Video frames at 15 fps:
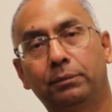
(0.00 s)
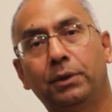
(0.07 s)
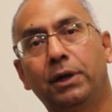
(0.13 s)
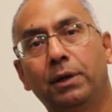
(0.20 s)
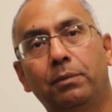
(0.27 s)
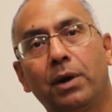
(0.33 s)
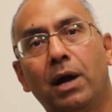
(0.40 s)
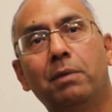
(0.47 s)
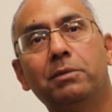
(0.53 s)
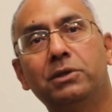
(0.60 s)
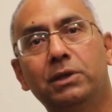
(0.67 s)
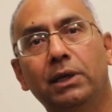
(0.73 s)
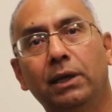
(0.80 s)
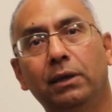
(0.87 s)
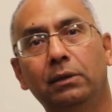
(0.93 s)
pretty
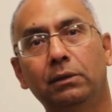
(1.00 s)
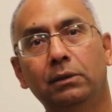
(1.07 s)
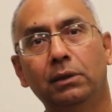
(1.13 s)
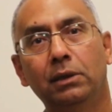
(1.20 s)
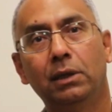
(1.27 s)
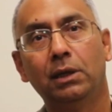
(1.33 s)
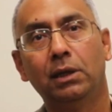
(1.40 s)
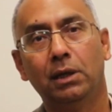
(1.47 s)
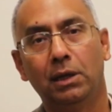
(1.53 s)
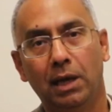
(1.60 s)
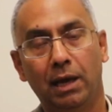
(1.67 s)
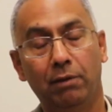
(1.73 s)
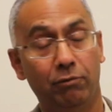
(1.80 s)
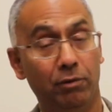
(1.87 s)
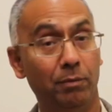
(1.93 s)
promising,
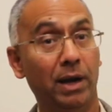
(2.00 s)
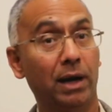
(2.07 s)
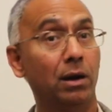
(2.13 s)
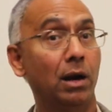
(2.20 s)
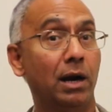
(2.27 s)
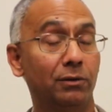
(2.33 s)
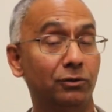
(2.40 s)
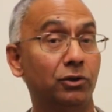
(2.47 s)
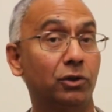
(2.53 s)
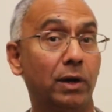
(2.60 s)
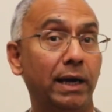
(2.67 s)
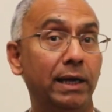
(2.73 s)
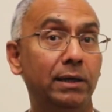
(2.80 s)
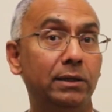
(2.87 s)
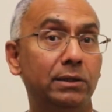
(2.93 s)
and we've made a lot of
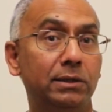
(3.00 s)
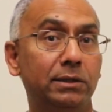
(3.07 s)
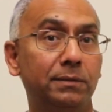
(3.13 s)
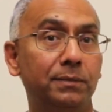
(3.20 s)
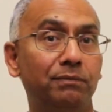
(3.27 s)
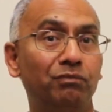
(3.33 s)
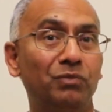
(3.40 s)
strides.